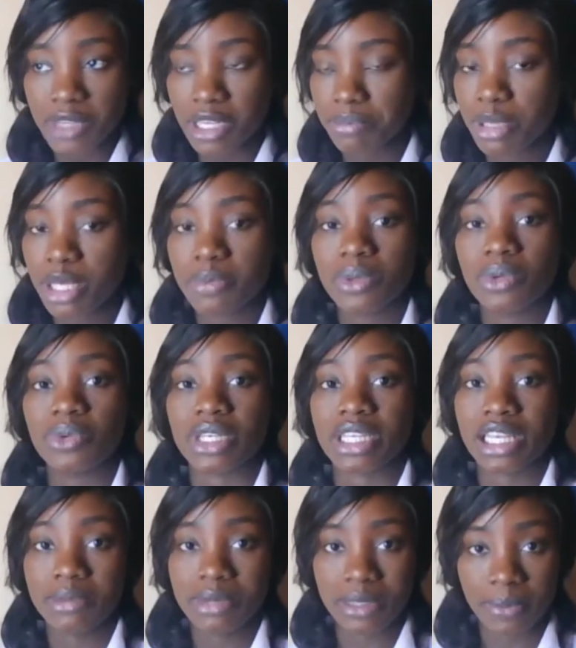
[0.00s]
people will
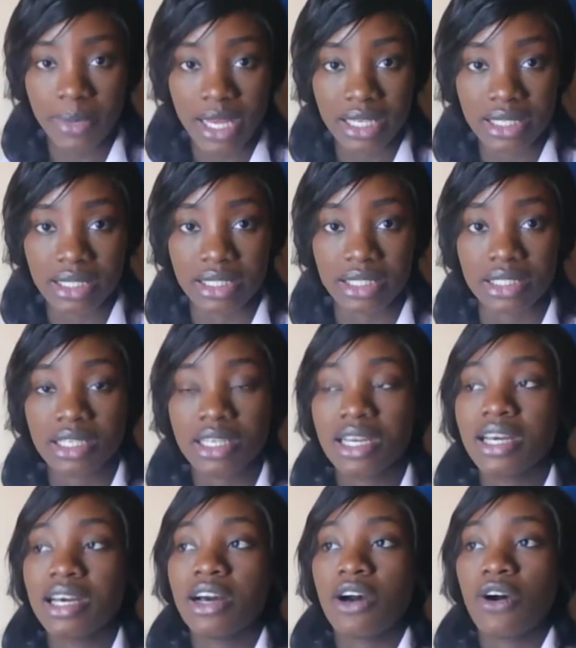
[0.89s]
keep depending
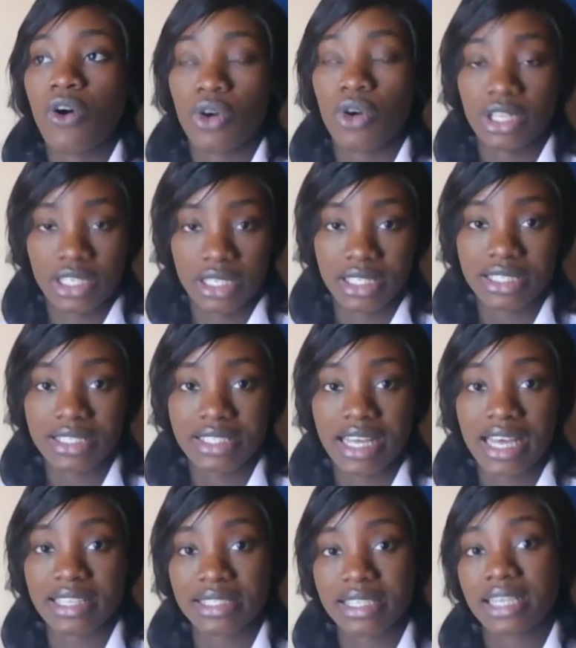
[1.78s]
on it.
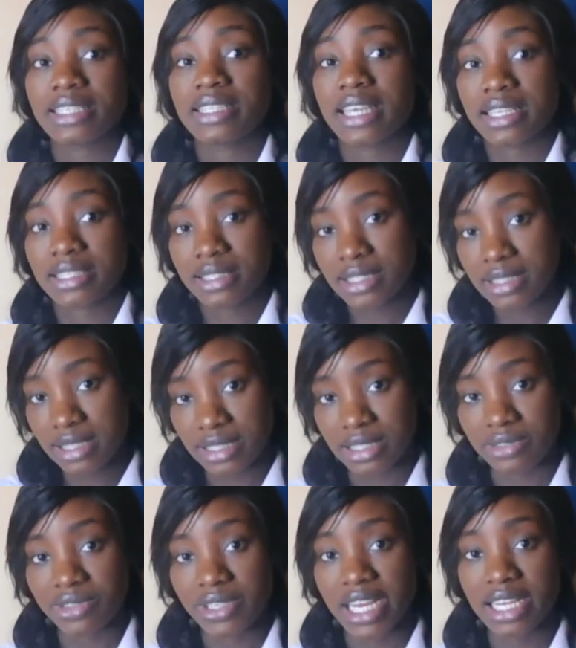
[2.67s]
I said, yes, this is
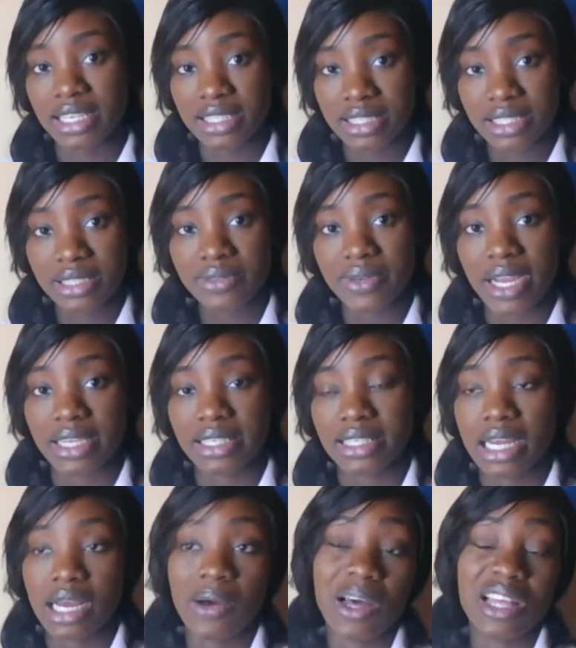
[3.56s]
the reality right
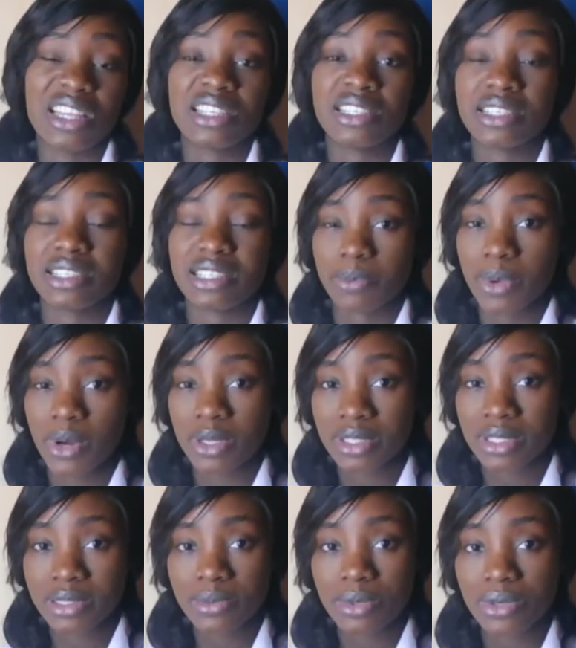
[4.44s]
now, and this is the
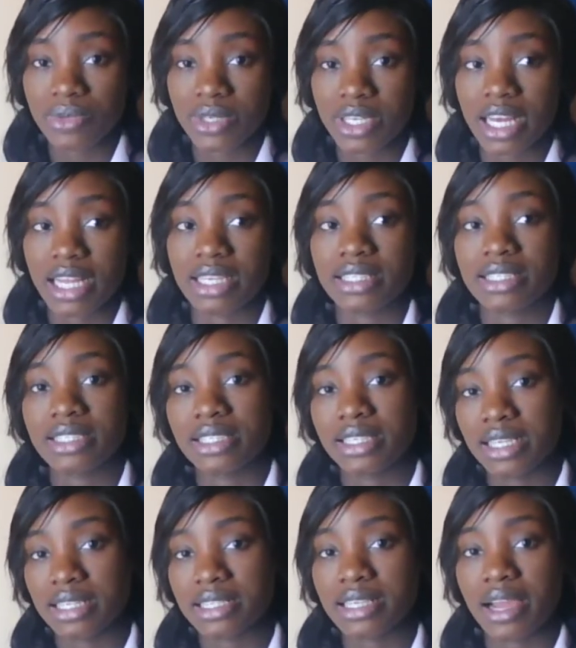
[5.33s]
possible reality
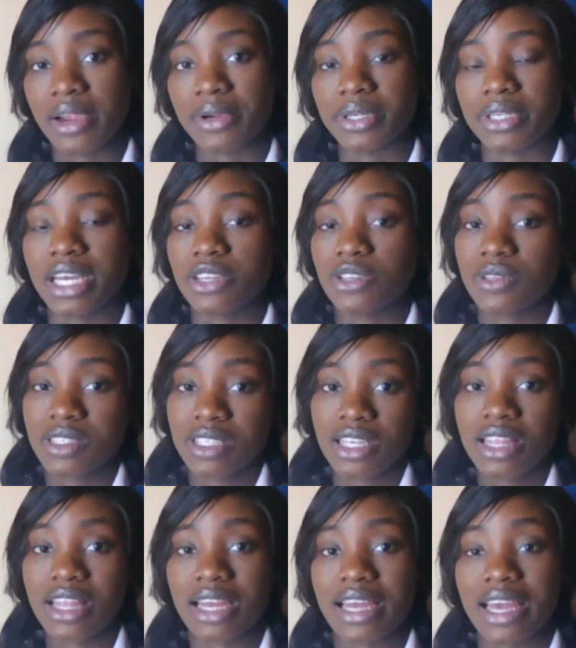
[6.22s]
later on. And you
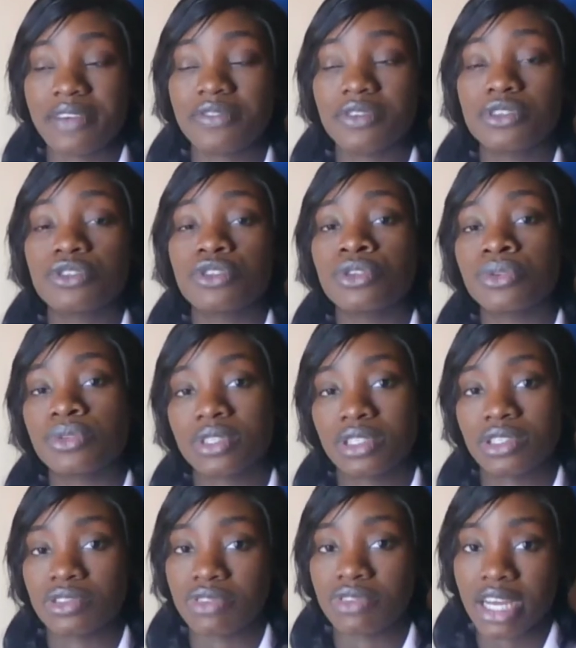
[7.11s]
see that I even
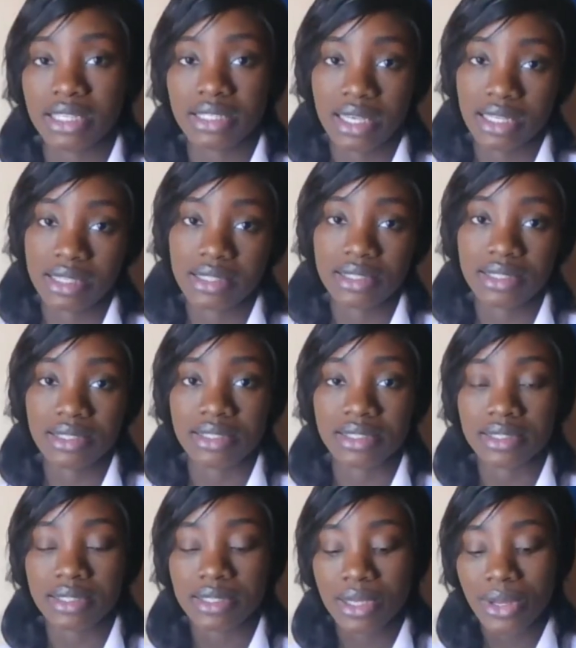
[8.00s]
used the right
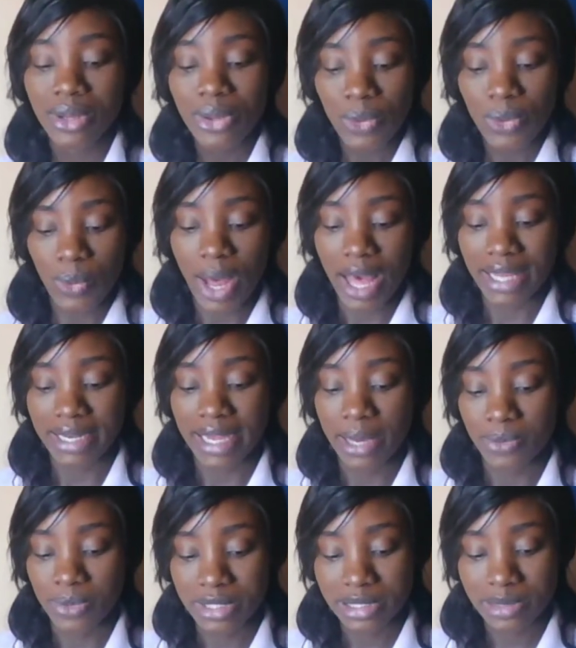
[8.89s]
tenses while I
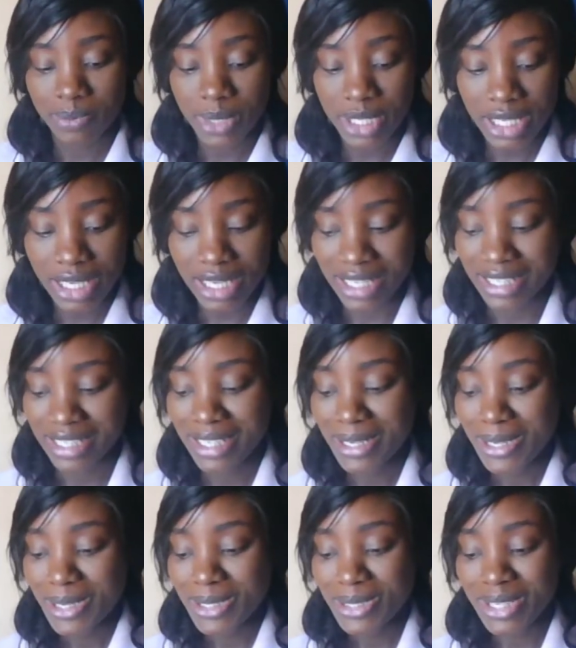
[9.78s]
was speaking.
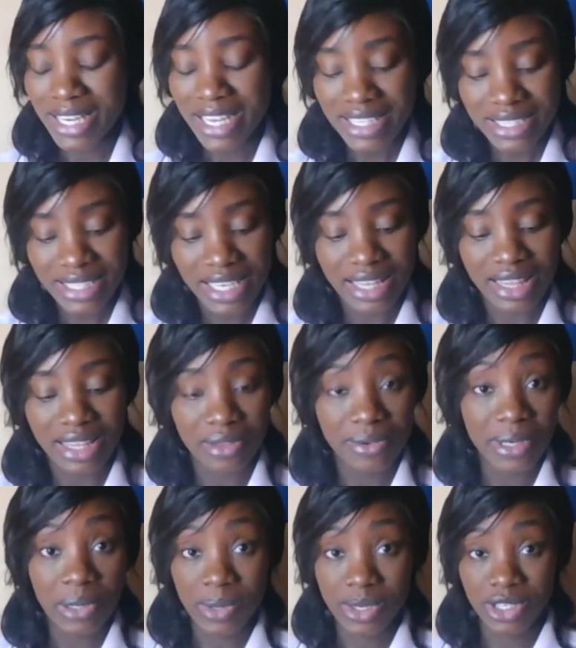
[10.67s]
So let's take the
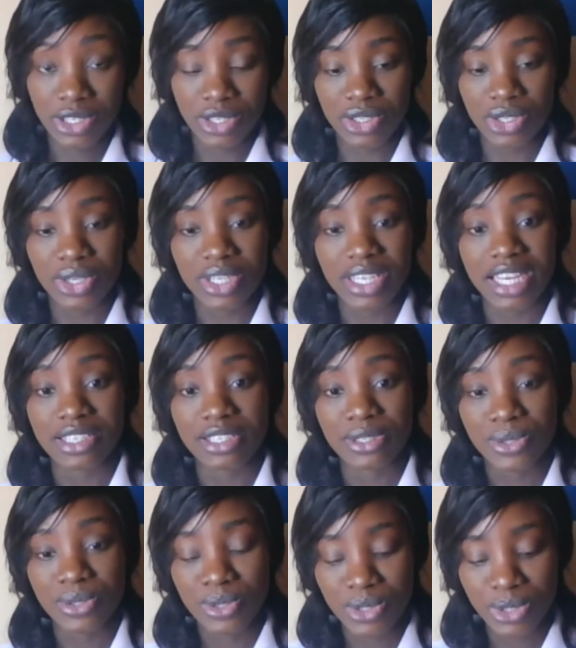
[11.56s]
3 questions under the
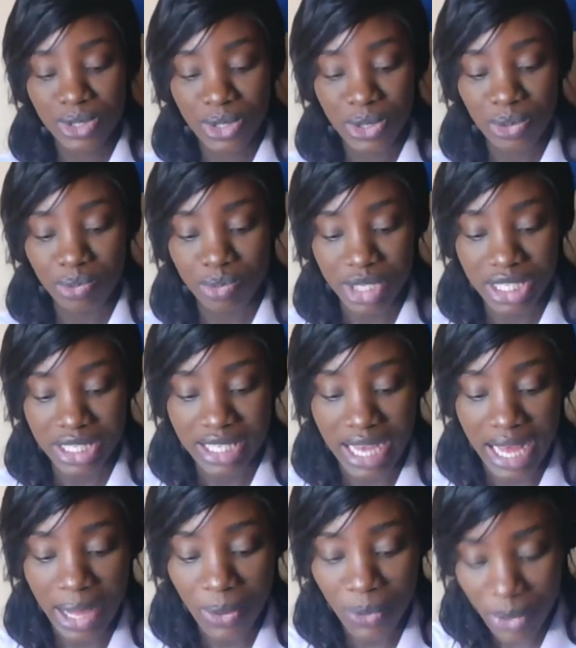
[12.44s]
social
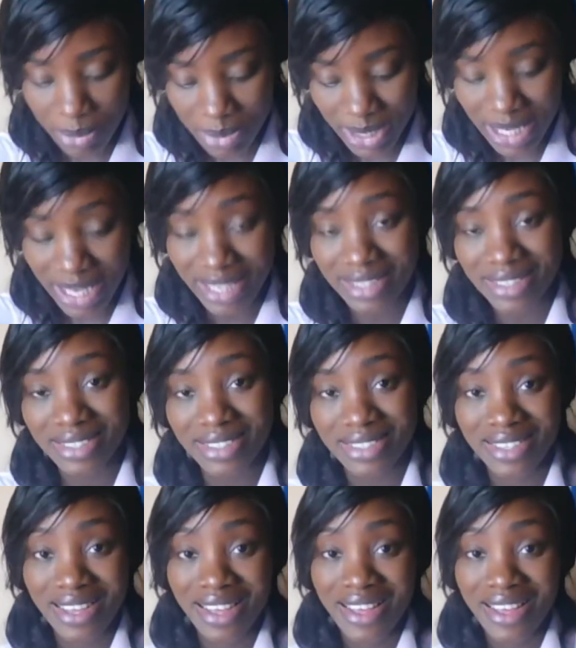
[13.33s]
media websites